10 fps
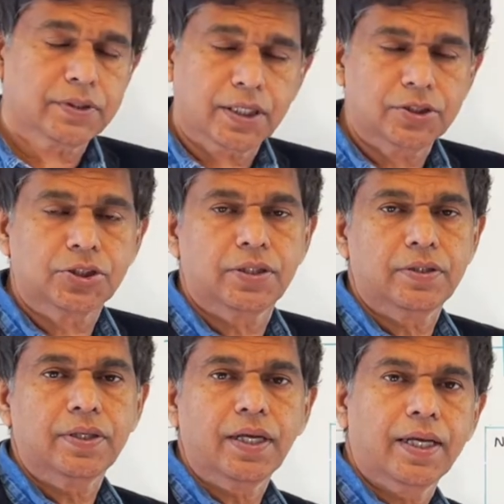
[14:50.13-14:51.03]
consider
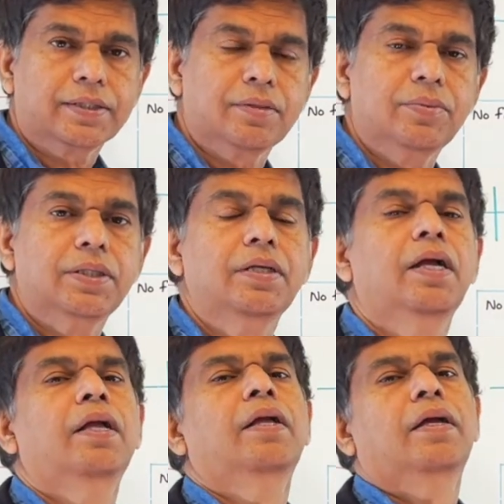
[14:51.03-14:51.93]
adrenalectomy
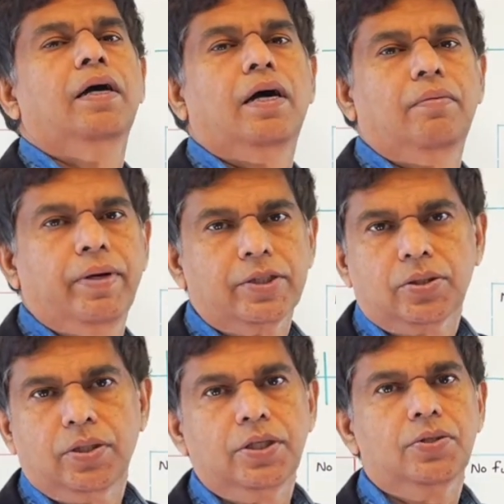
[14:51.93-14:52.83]
uh, make
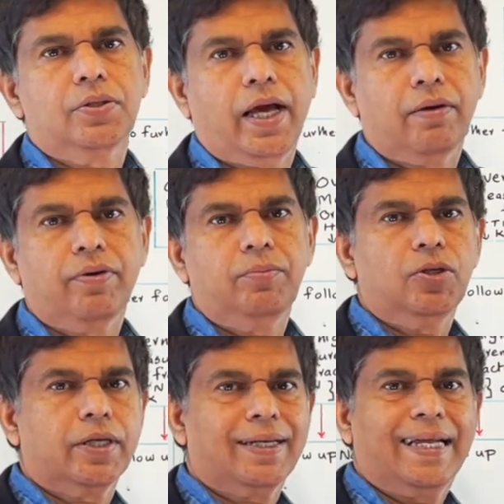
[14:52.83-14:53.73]
sure you do the alpha
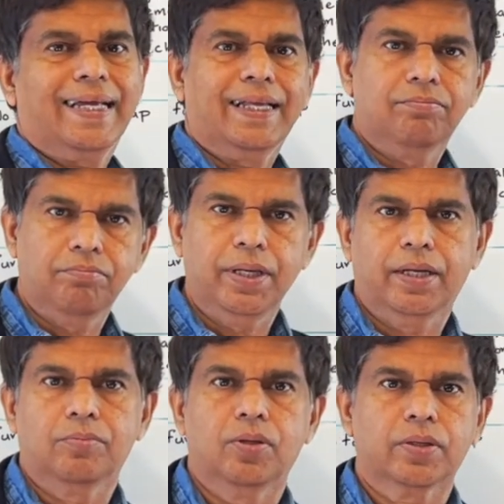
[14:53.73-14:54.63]
blockade and
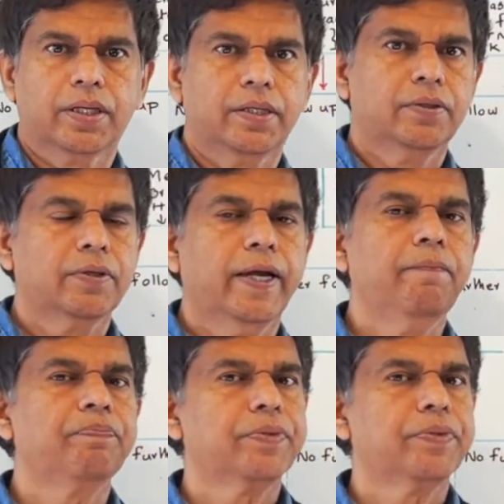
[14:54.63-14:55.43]
beta blockade, okay?